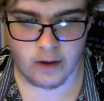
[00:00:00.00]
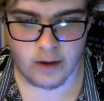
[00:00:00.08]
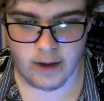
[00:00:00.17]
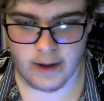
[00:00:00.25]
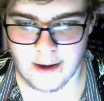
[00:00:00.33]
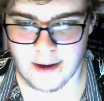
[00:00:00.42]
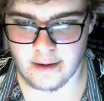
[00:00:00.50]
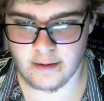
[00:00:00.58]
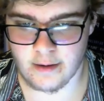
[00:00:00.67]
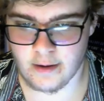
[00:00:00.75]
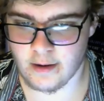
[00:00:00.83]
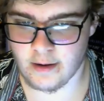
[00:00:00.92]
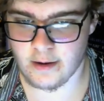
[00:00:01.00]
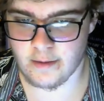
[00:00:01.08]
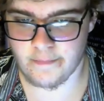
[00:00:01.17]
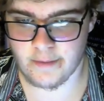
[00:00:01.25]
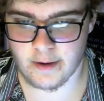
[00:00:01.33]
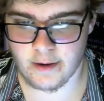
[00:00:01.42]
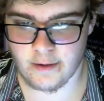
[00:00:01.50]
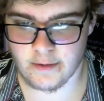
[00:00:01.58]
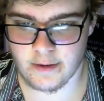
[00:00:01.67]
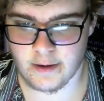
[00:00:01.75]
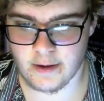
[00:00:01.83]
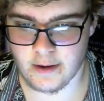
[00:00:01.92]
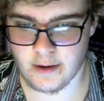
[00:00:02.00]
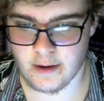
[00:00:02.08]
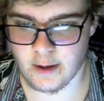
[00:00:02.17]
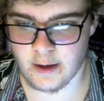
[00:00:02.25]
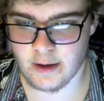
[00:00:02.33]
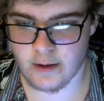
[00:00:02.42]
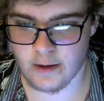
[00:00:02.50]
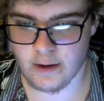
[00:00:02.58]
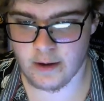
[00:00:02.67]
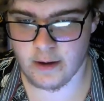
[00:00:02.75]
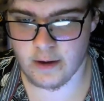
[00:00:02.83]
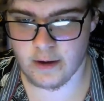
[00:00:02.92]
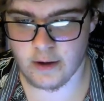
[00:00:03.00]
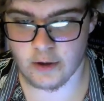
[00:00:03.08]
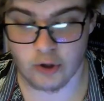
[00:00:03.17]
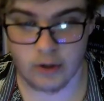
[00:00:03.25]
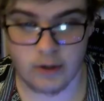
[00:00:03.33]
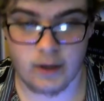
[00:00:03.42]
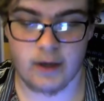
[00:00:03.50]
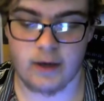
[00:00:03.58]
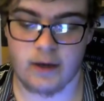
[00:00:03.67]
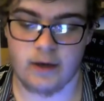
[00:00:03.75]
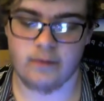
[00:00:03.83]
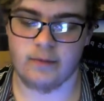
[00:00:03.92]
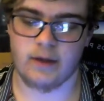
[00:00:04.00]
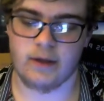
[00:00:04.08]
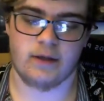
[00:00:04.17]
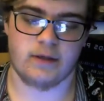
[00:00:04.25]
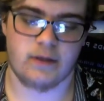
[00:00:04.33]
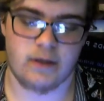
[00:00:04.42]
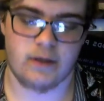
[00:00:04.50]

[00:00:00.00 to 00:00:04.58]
And um, hell yeah, and uh, good night, anybody listening,